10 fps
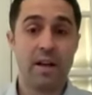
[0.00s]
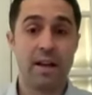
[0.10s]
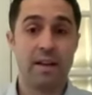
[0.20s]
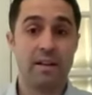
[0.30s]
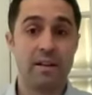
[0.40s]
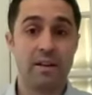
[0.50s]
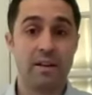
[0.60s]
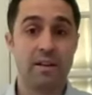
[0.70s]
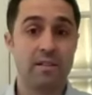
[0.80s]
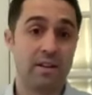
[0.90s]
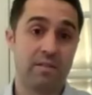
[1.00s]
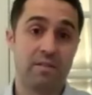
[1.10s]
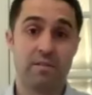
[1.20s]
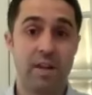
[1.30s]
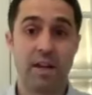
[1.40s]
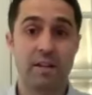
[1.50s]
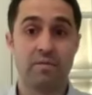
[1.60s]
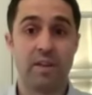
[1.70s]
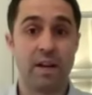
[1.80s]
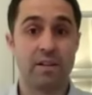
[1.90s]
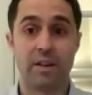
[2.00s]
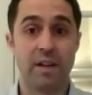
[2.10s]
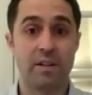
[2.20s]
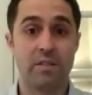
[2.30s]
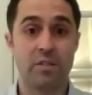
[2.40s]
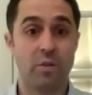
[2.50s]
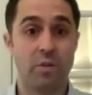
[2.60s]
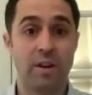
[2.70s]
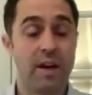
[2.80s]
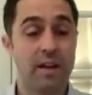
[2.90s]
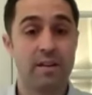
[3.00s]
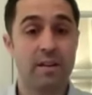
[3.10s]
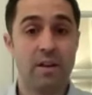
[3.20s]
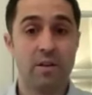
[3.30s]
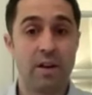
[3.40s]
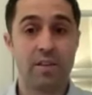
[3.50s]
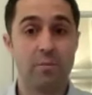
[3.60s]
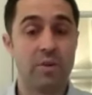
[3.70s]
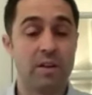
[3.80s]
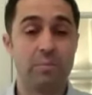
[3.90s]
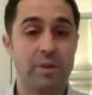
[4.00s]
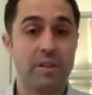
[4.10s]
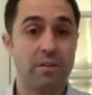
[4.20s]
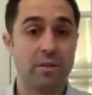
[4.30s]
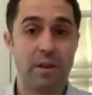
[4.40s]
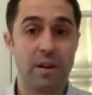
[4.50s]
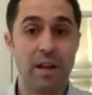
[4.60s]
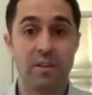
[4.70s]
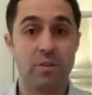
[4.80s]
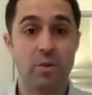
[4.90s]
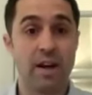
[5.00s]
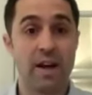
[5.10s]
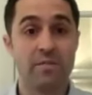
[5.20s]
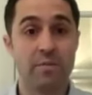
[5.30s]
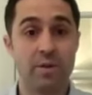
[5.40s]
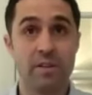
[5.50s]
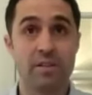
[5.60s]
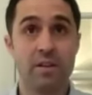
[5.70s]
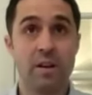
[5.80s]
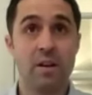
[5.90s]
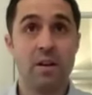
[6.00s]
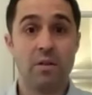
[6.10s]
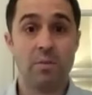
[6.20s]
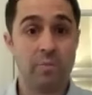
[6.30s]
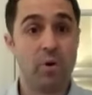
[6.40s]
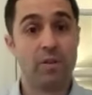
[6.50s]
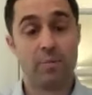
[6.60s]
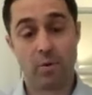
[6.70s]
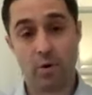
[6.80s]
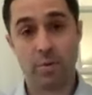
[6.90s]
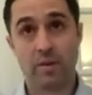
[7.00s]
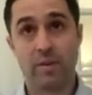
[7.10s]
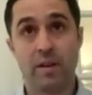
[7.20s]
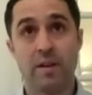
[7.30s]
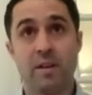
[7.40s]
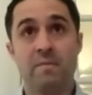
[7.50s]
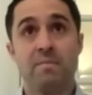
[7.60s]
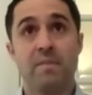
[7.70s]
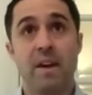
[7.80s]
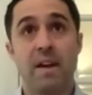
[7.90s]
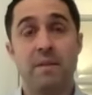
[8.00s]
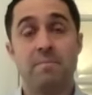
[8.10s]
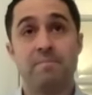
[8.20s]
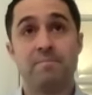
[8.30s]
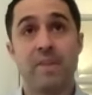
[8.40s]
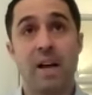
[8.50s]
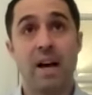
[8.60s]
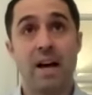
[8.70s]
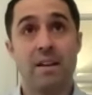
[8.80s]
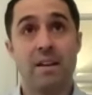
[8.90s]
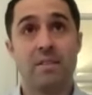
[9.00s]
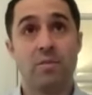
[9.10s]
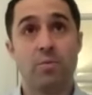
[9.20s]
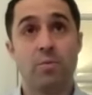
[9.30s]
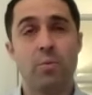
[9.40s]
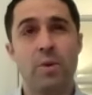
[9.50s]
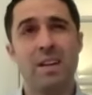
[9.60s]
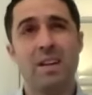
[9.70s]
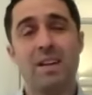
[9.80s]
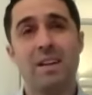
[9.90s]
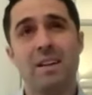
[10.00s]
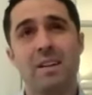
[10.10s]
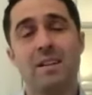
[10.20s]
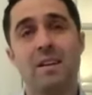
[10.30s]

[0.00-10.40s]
And he said, yeah, that's great, just do that. And I think we completed it in two and a half weeks. We bought the property um, and we